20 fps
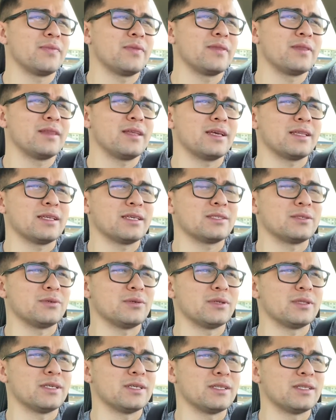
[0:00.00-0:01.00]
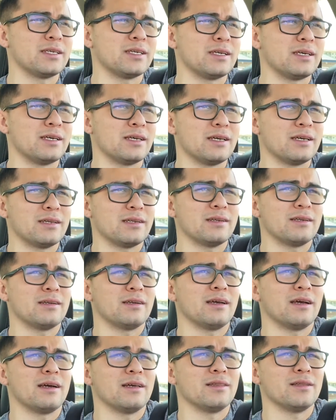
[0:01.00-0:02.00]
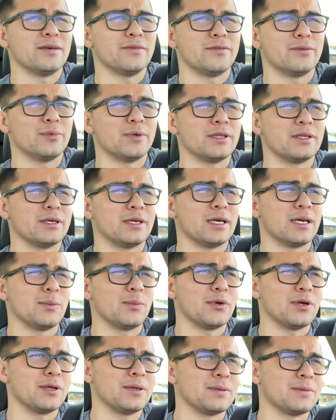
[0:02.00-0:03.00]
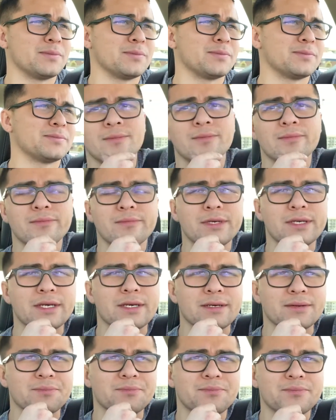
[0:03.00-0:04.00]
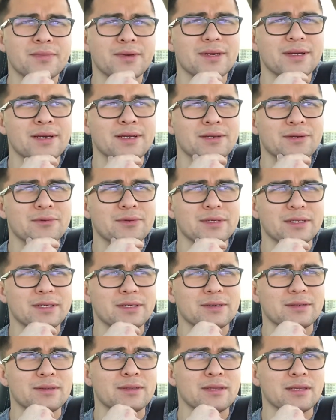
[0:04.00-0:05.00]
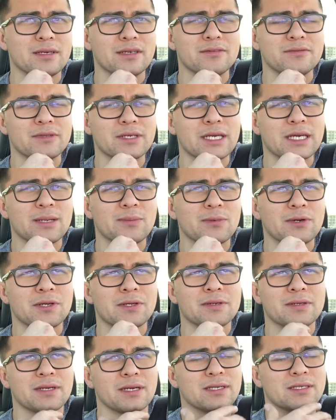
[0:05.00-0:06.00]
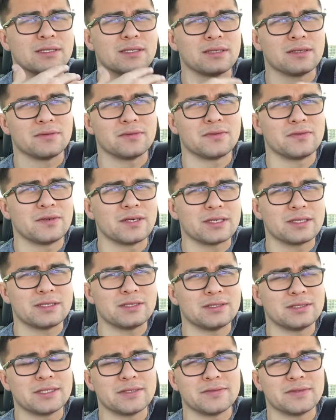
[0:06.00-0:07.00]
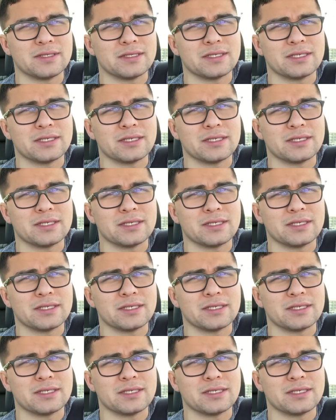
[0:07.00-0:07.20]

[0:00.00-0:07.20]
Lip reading: Like, that's the only thing that I loved about the Camry. But yeah, I don't really love the Camry. I just love the fact that you saved a lot of